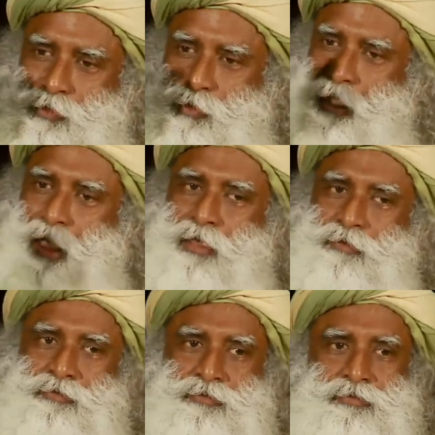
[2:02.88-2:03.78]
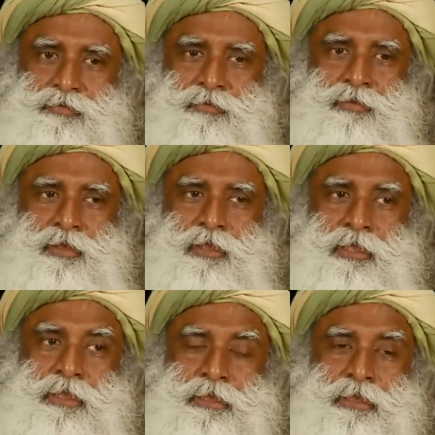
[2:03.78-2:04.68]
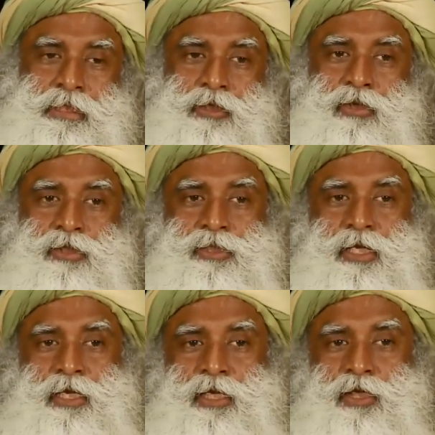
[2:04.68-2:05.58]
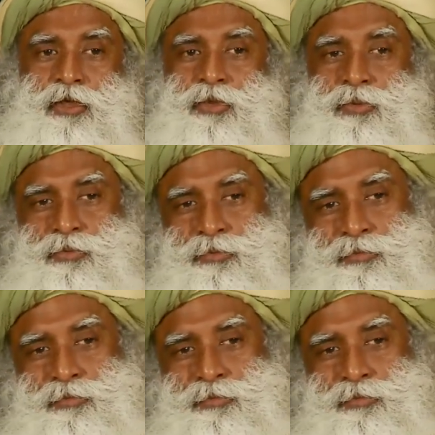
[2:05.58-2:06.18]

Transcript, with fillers: through life. It need not stand in a queue.